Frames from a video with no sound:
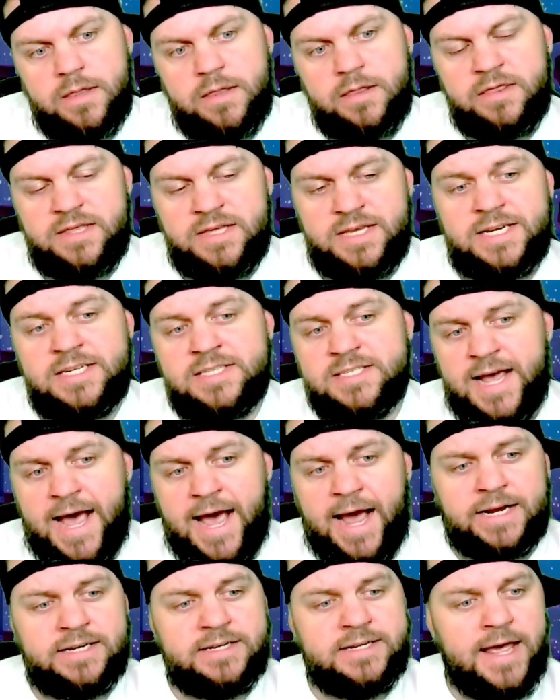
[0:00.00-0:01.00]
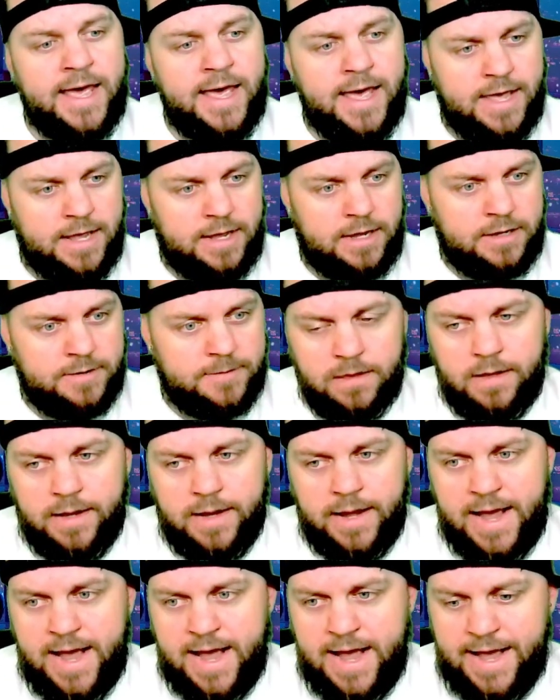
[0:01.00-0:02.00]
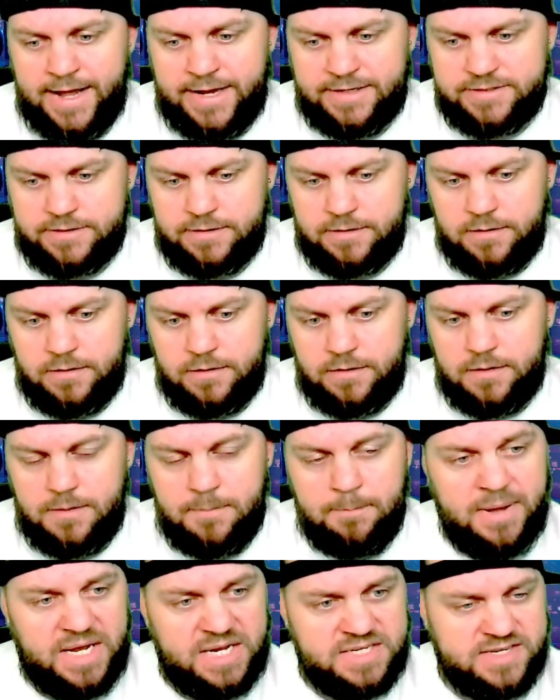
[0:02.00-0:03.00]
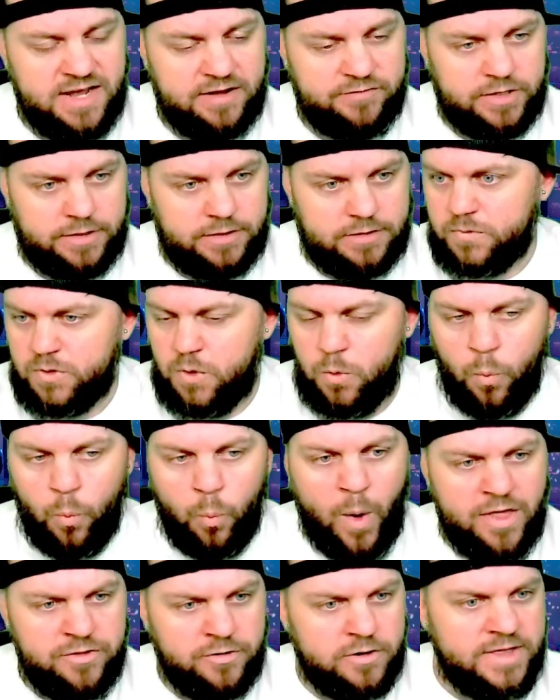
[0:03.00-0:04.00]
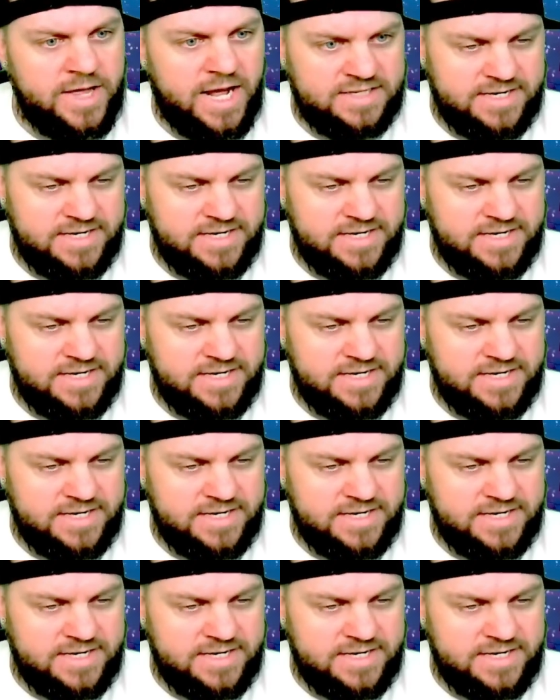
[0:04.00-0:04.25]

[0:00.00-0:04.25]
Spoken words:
the exact day at May 7th. Whether that's